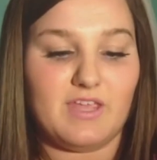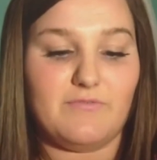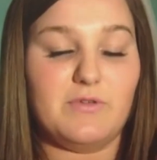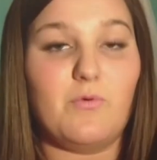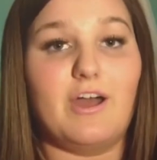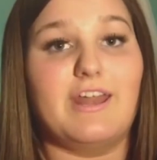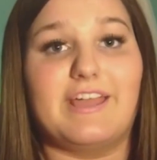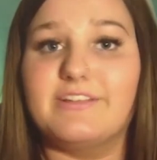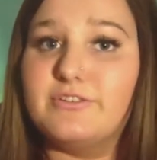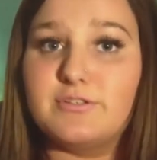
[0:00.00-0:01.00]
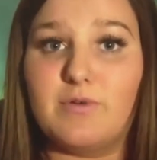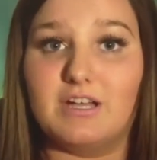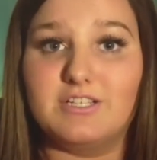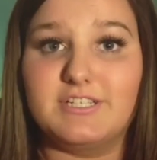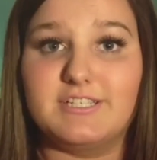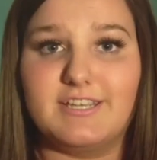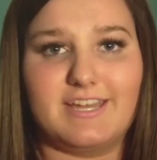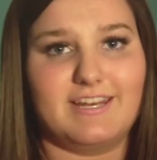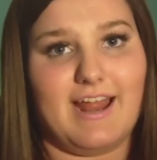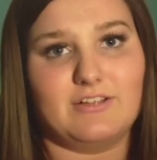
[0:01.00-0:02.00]
If you want, I can do swatches like
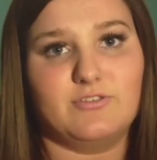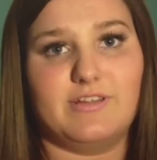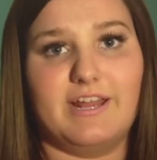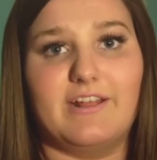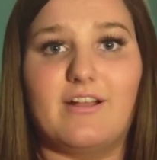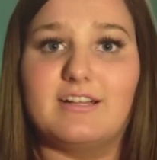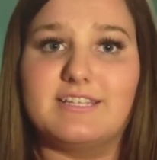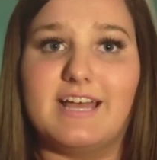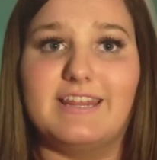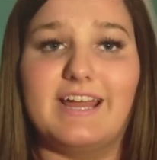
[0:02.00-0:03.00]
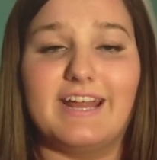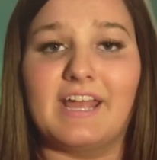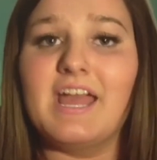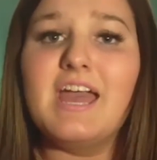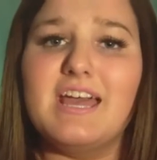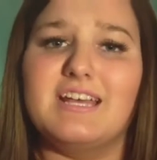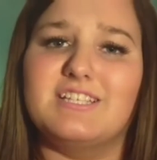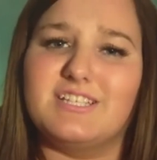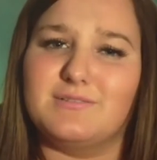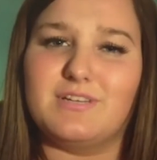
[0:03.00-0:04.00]
in natural lighting or outside lighting.
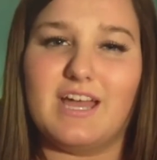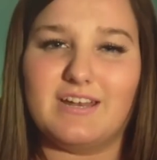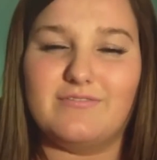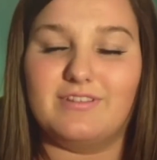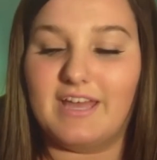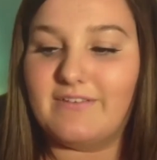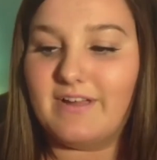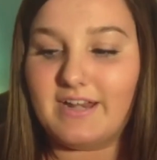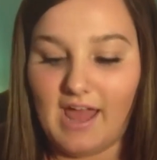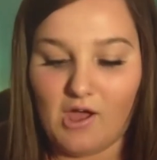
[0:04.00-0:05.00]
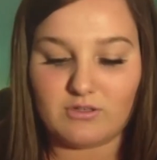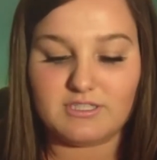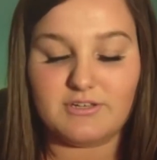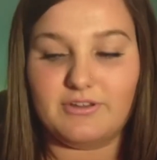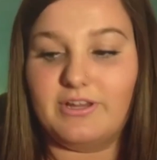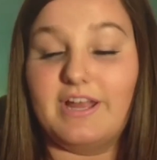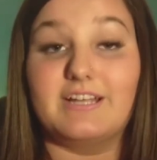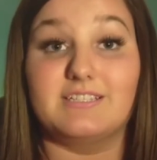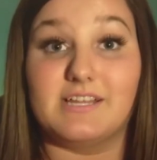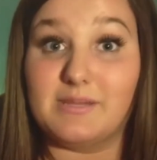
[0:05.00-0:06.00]
It's just kind of late right now, so the
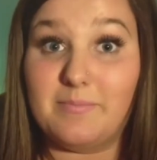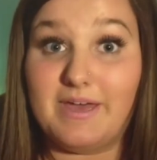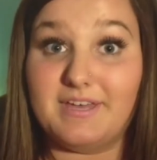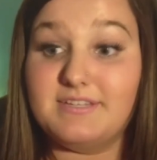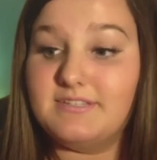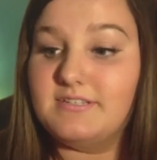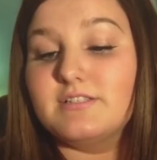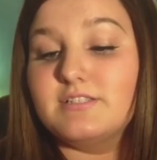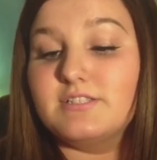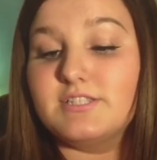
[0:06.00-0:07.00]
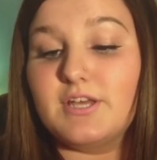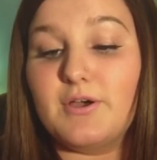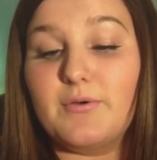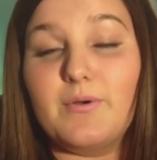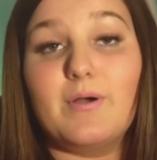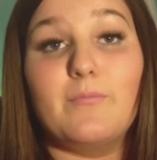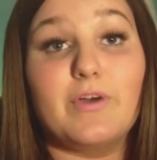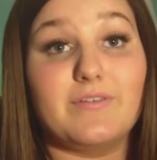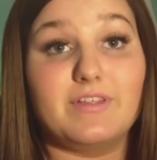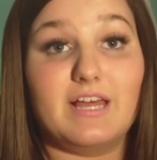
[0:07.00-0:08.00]
lighting's not the best. So
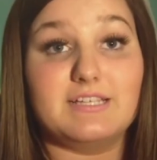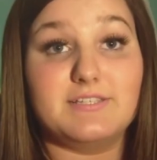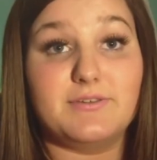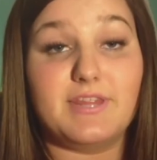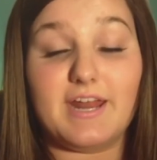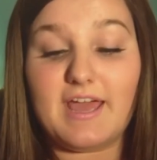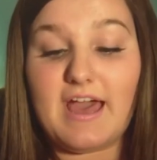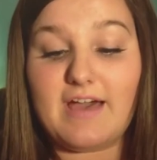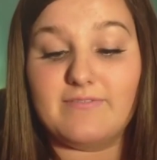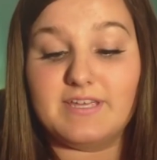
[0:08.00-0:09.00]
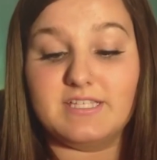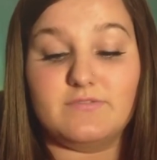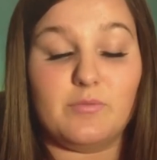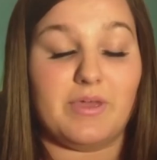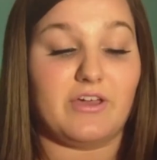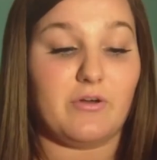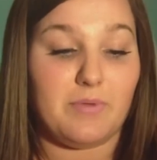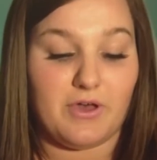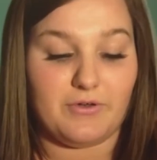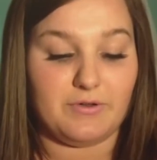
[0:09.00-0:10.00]
one of the last two that I have is Flamingo
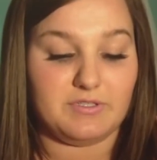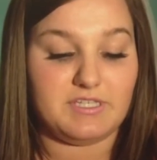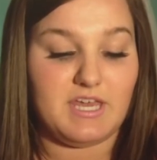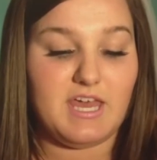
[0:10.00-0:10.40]
Pose.